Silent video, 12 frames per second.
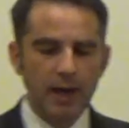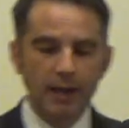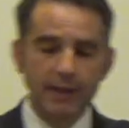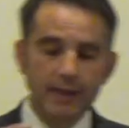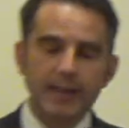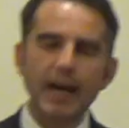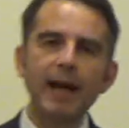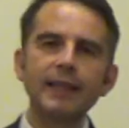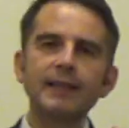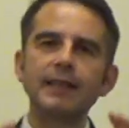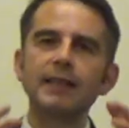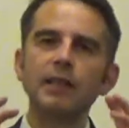the
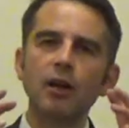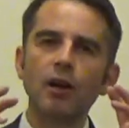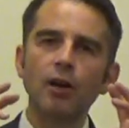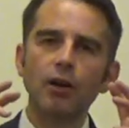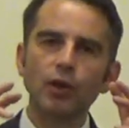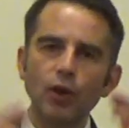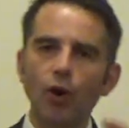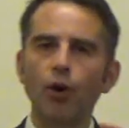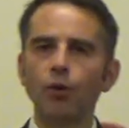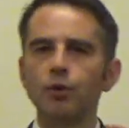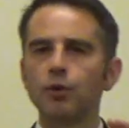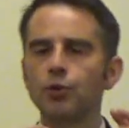
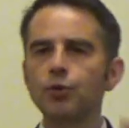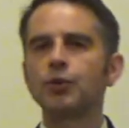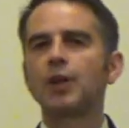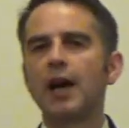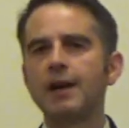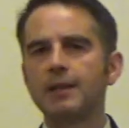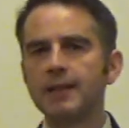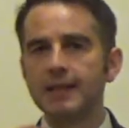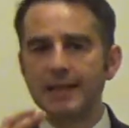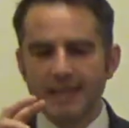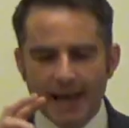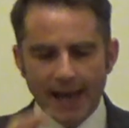anti-God society and
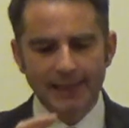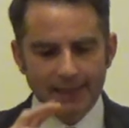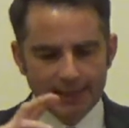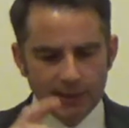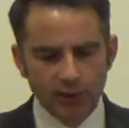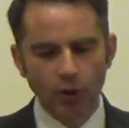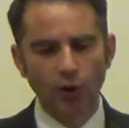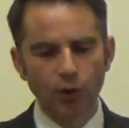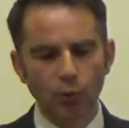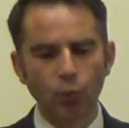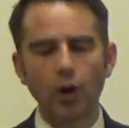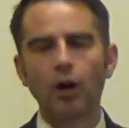the
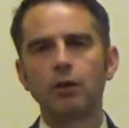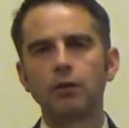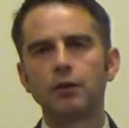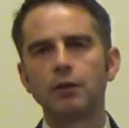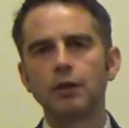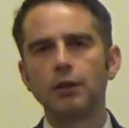anti-God world.